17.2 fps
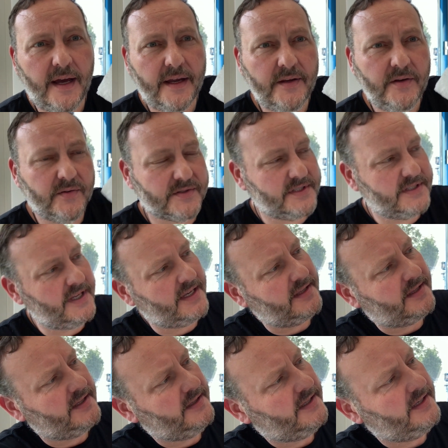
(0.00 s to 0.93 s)
you'll see
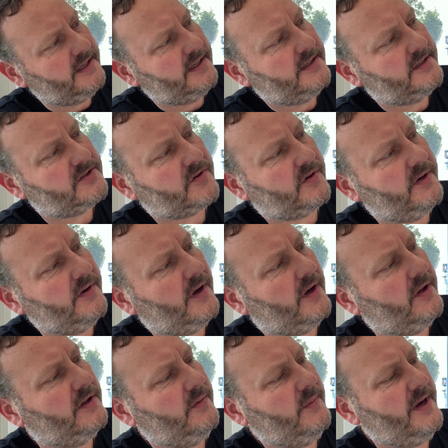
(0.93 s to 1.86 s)
that the screw
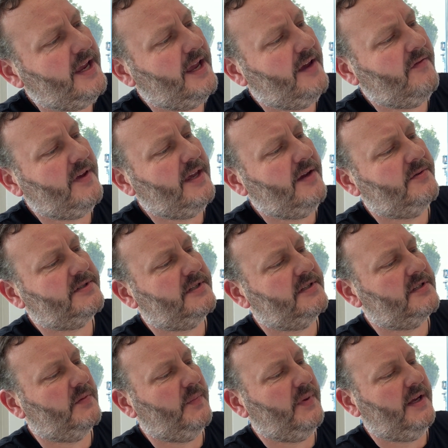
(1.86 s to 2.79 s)
hole that we have here has
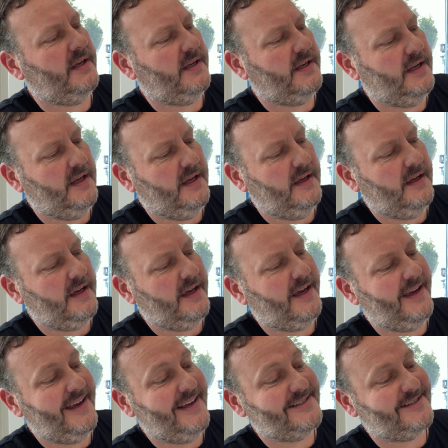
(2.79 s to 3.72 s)

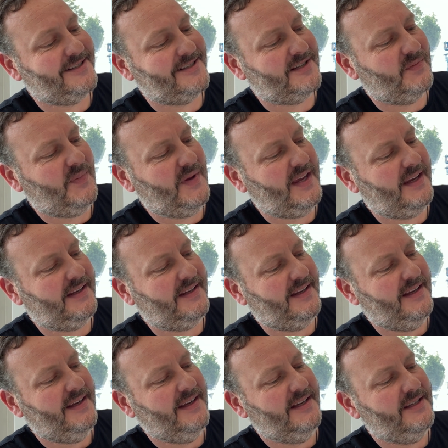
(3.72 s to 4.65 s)
disappeared.
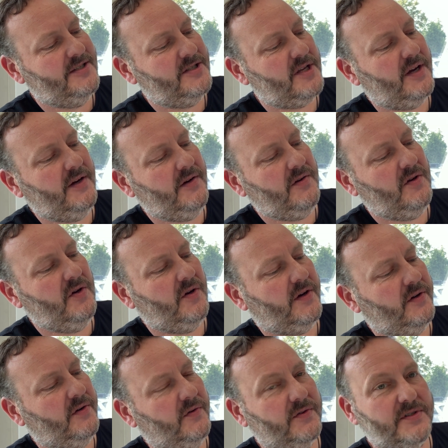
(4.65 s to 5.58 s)
So you
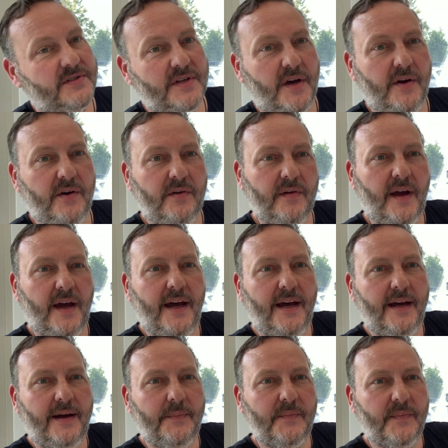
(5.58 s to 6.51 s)
can also
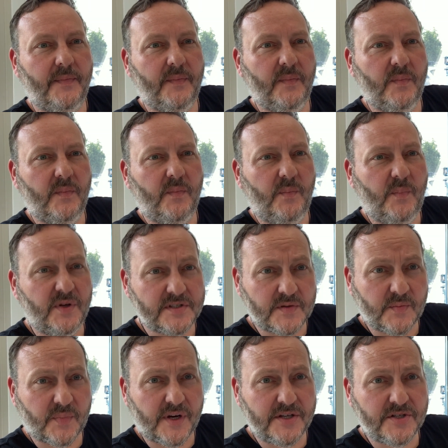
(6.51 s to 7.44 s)
put
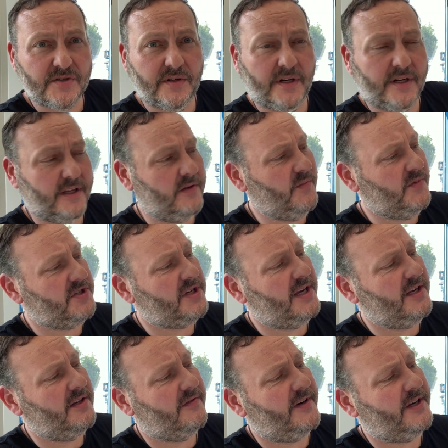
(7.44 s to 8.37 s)
some pressure on in the
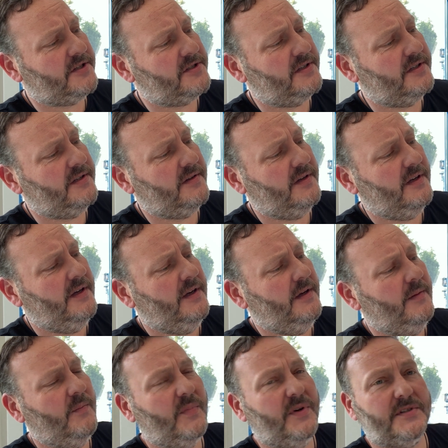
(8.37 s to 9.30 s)
machine direction,
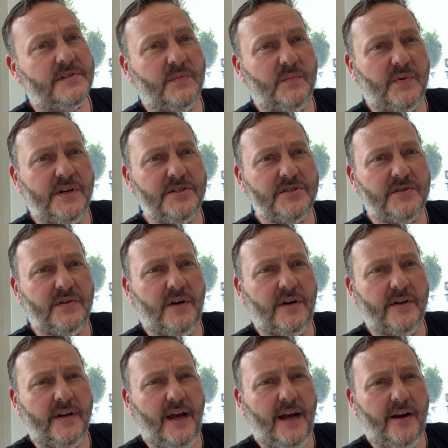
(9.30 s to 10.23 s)
put some pressure
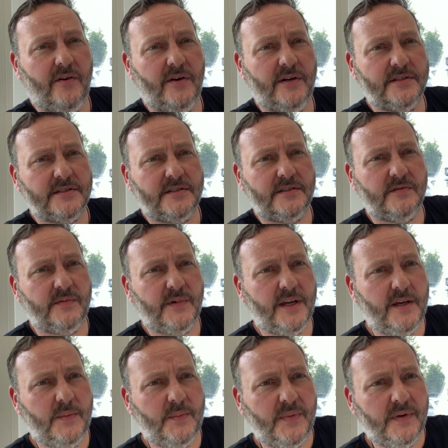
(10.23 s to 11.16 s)
on across the
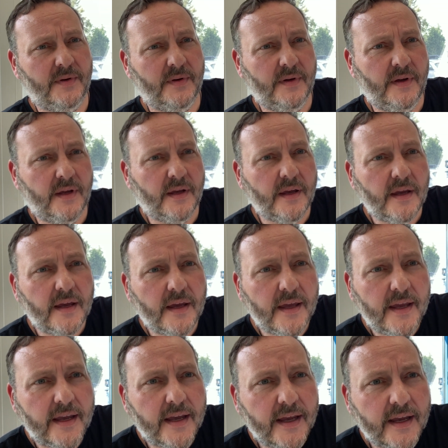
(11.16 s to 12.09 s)
web,
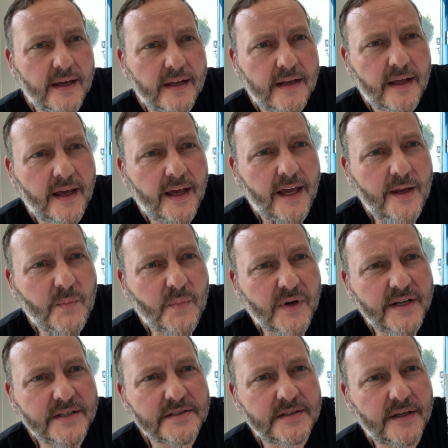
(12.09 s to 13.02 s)
and hey
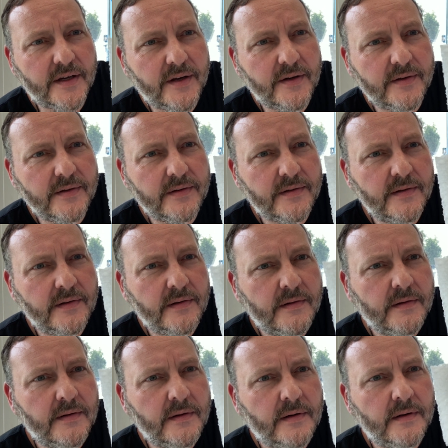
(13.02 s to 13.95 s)
presto,
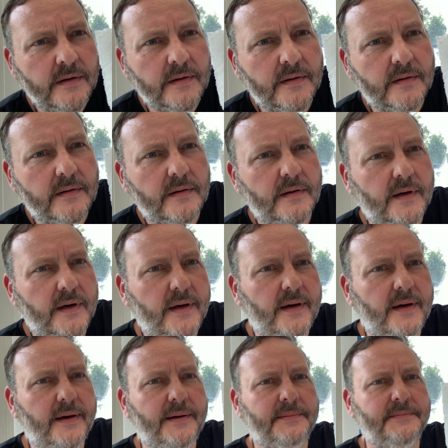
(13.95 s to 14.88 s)

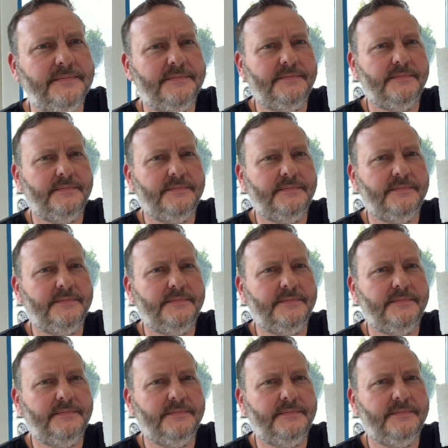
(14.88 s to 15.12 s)
not